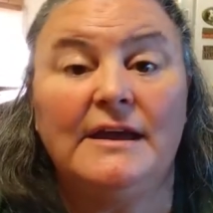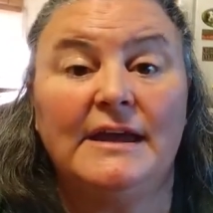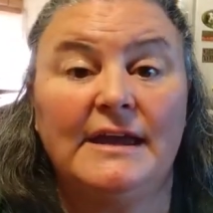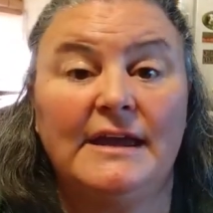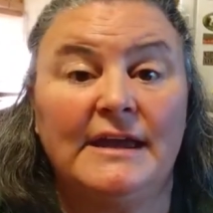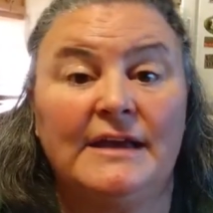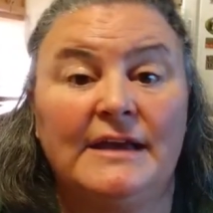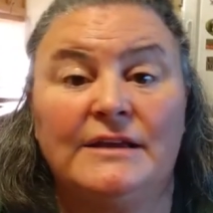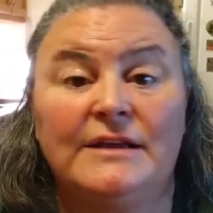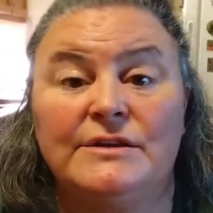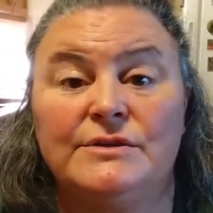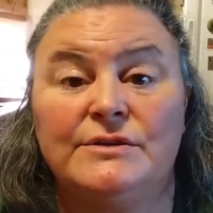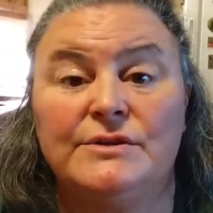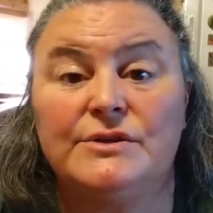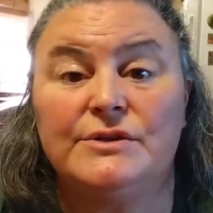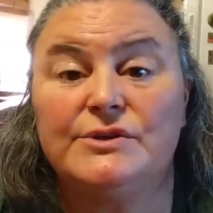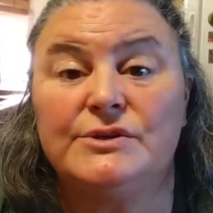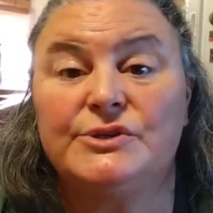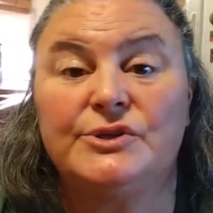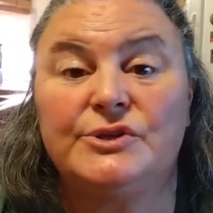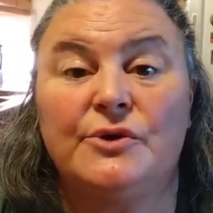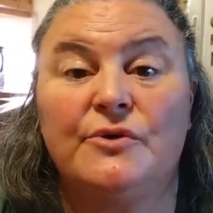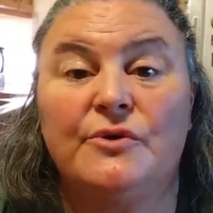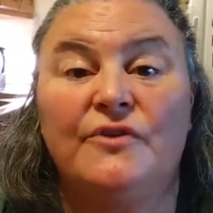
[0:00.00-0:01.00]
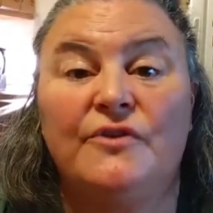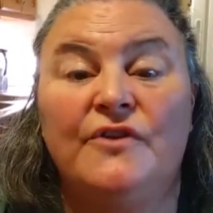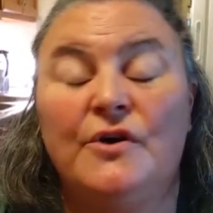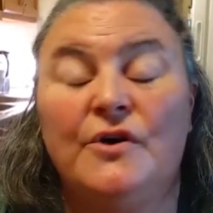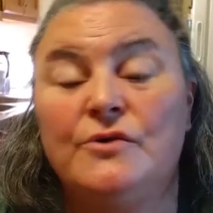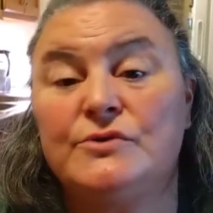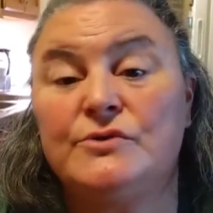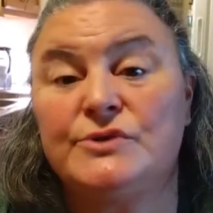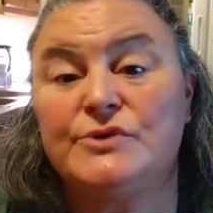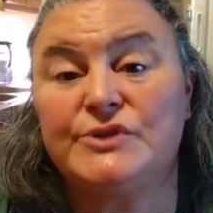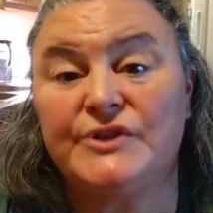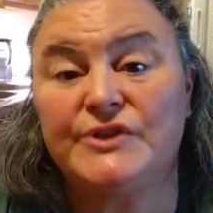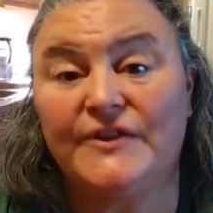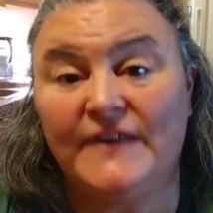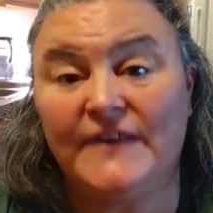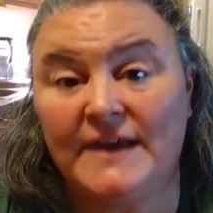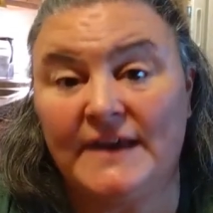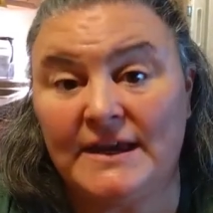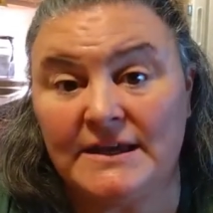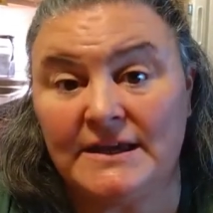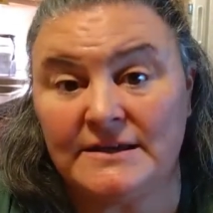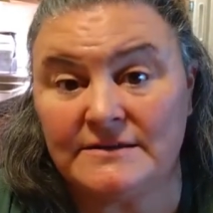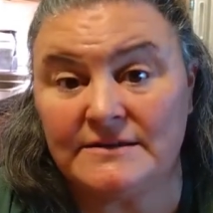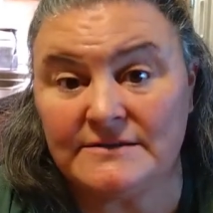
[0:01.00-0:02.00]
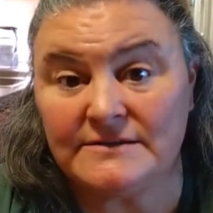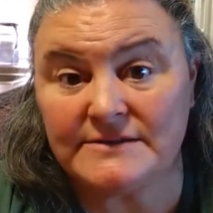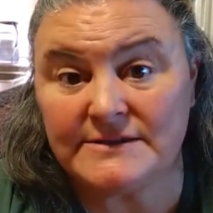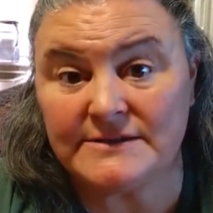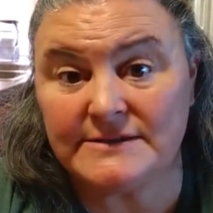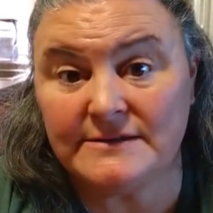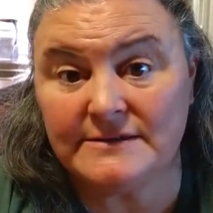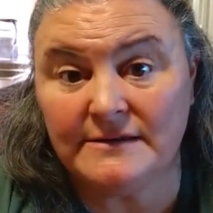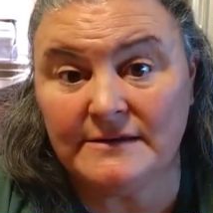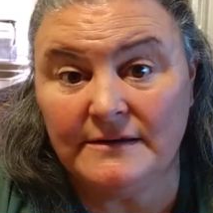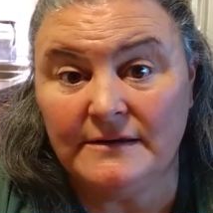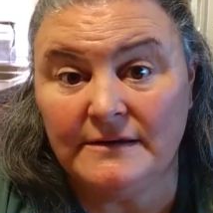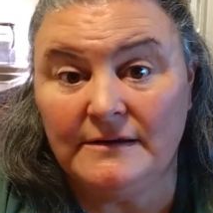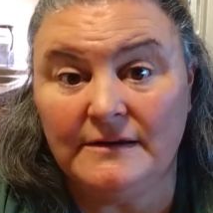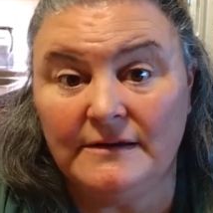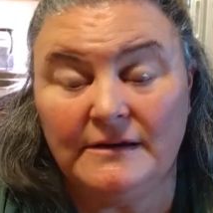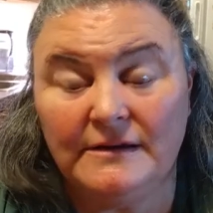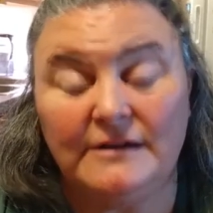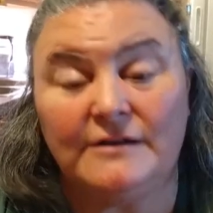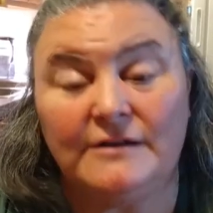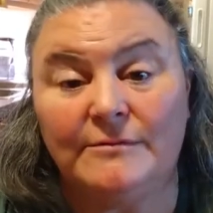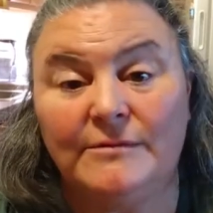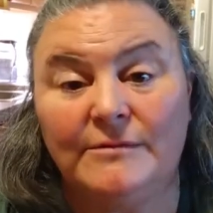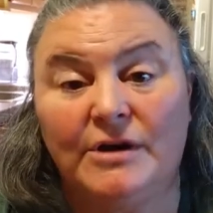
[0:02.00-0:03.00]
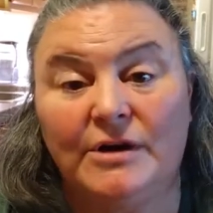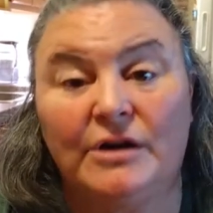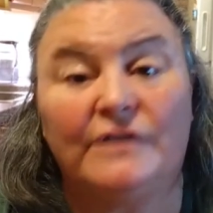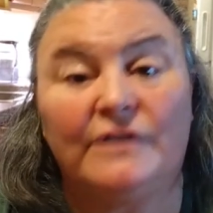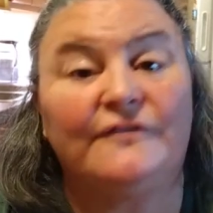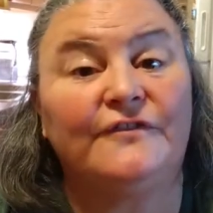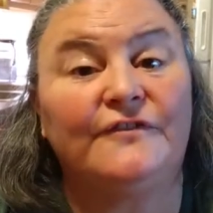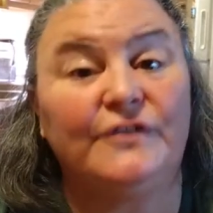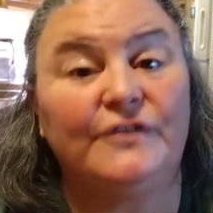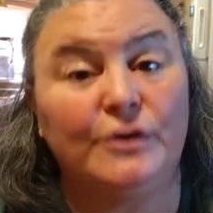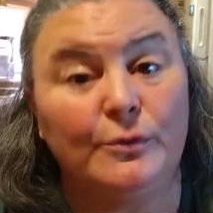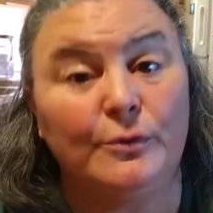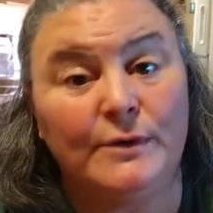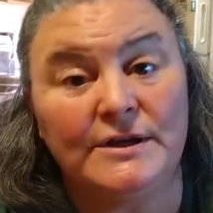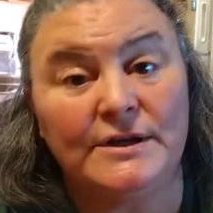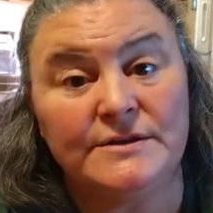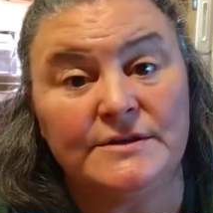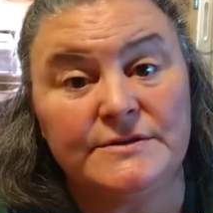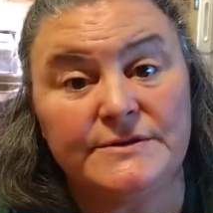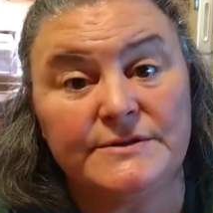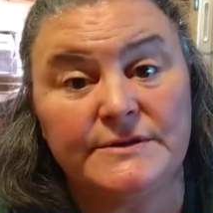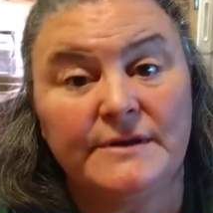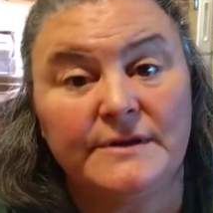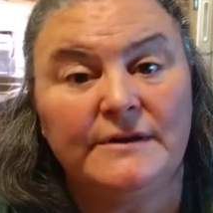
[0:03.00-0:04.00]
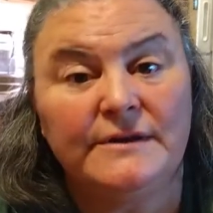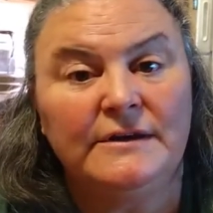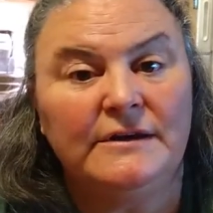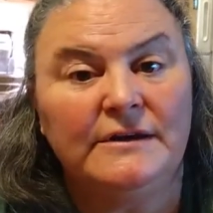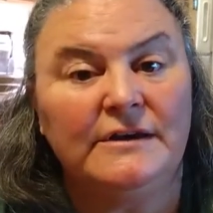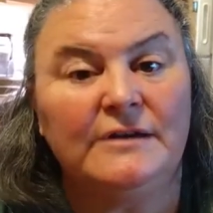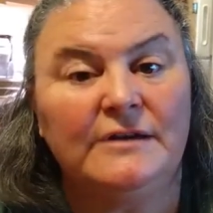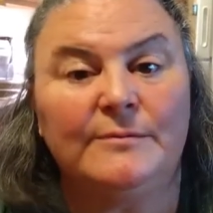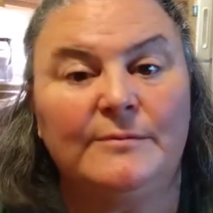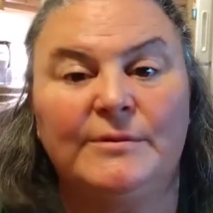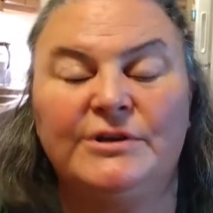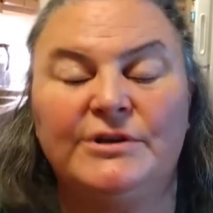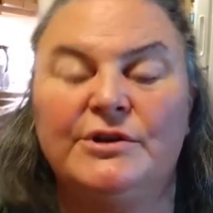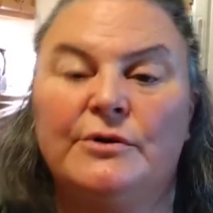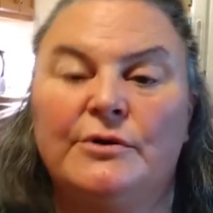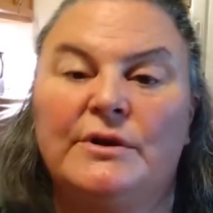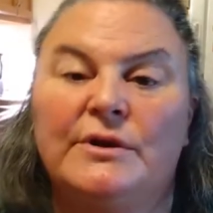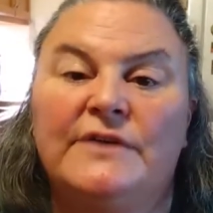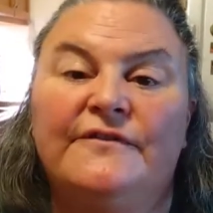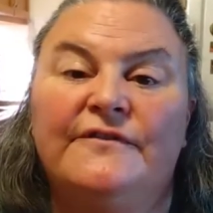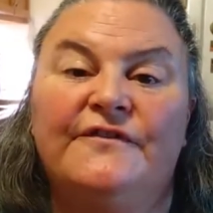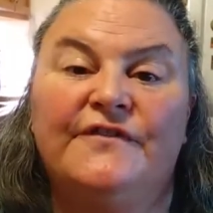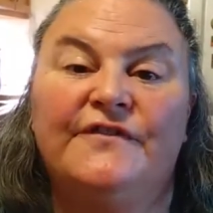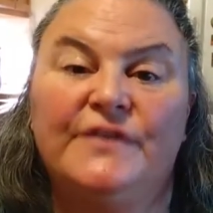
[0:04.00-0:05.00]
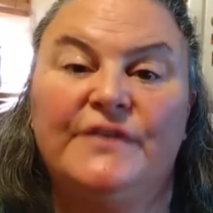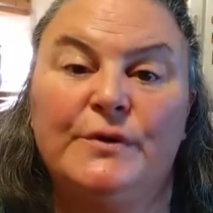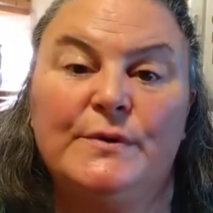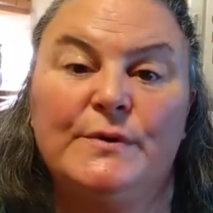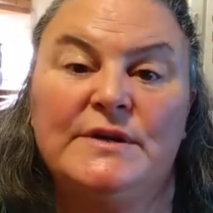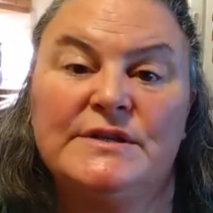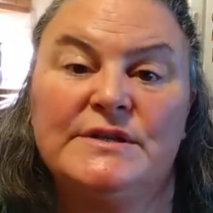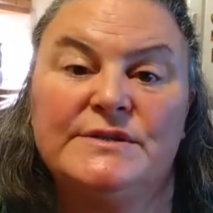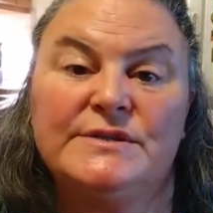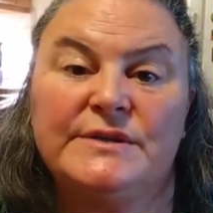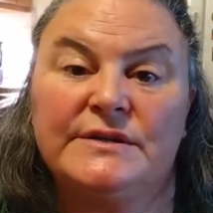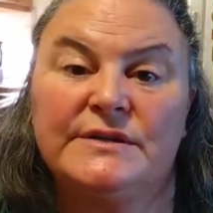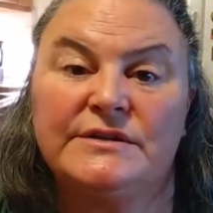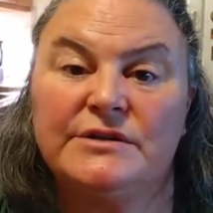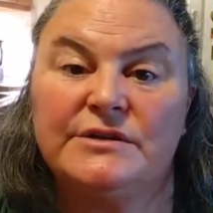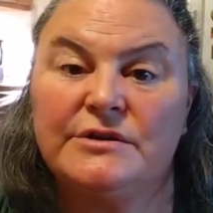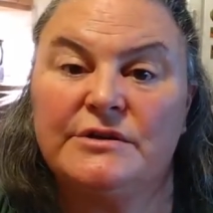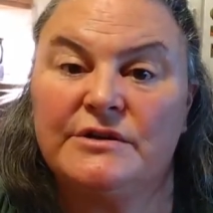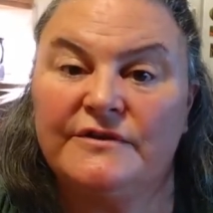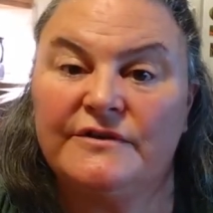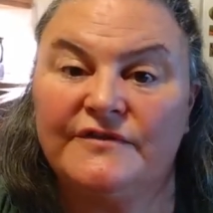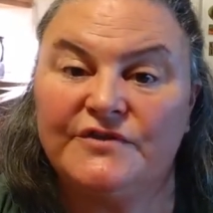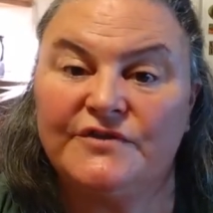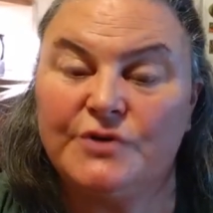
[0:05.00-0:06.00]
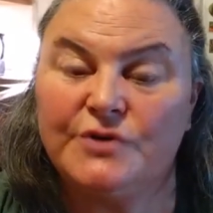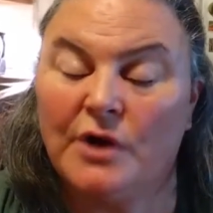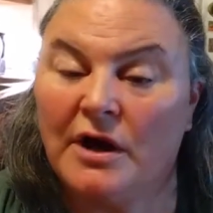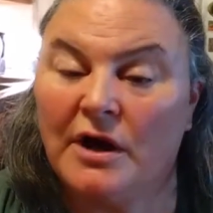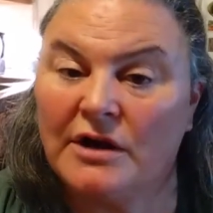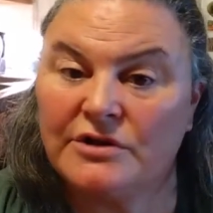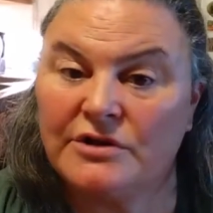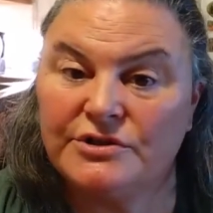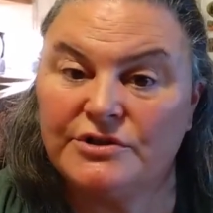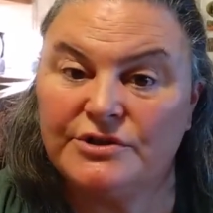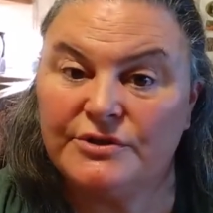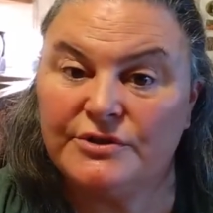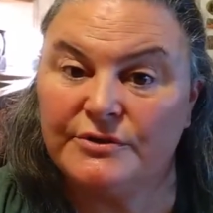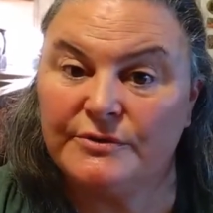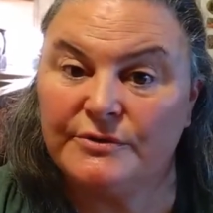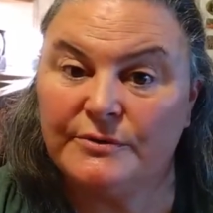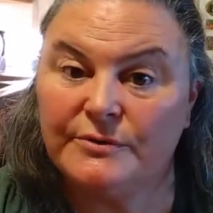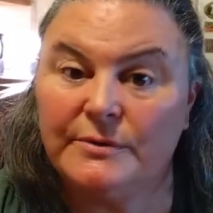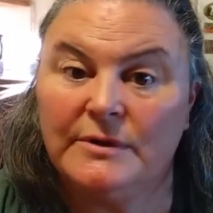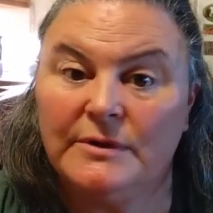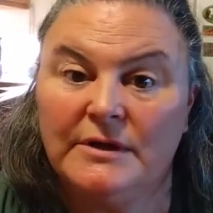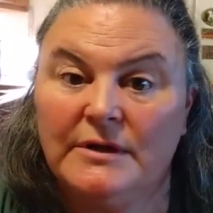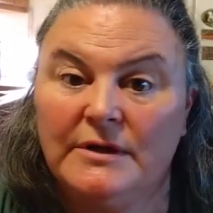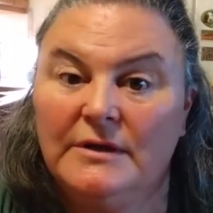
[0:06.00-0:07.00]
And so those things are fluids. But don't give fluids until you've talked to,